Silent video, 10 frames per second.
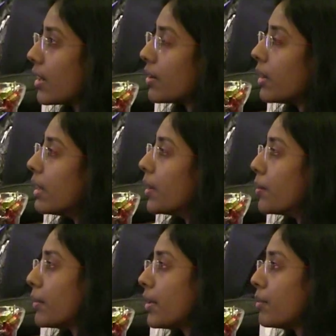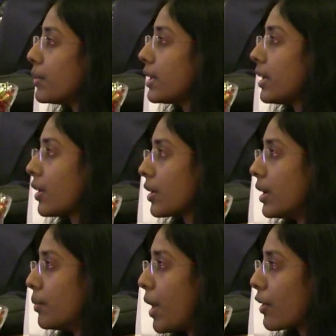Now,
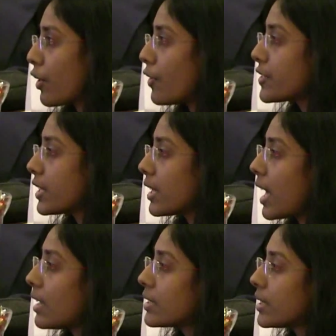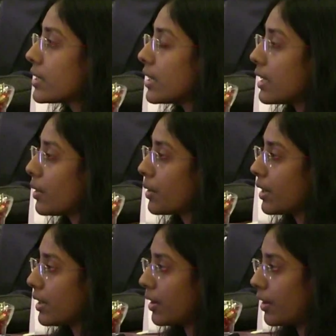Markov chain analysis. Now
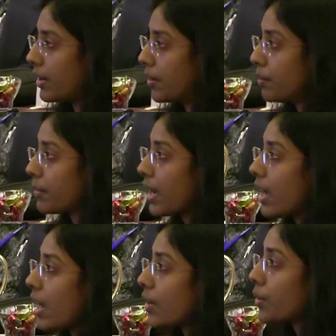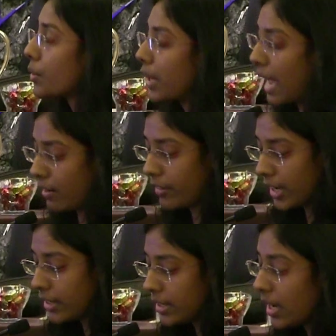to
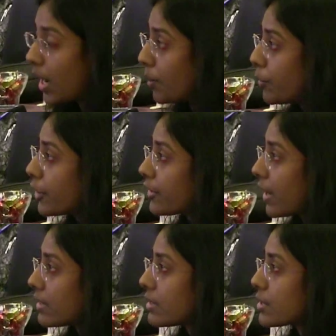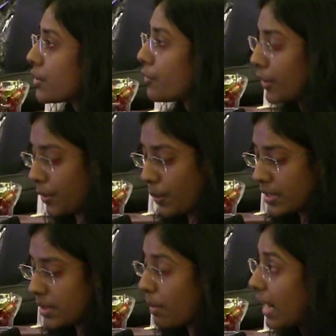calculate the upward transition
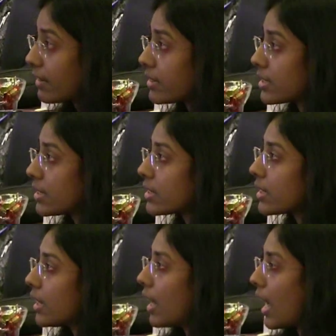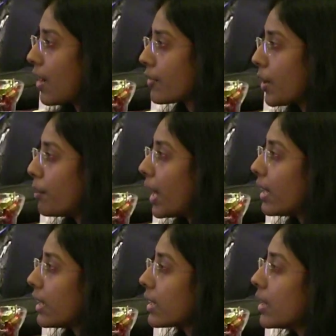frequency matrices, I have
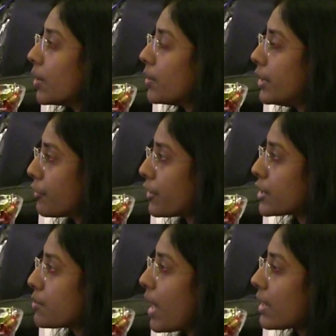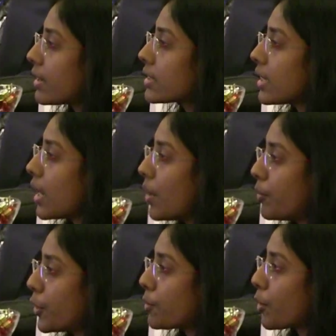combined like a difference matrix and an
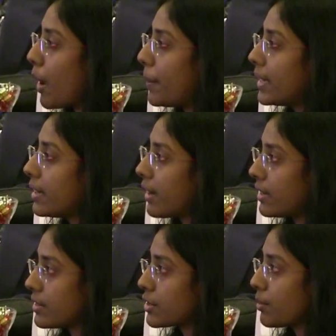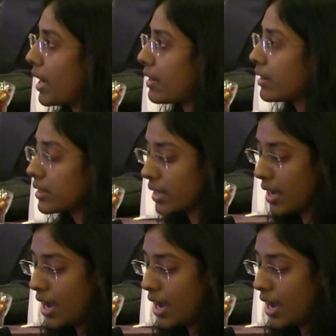upward probability transition matrix.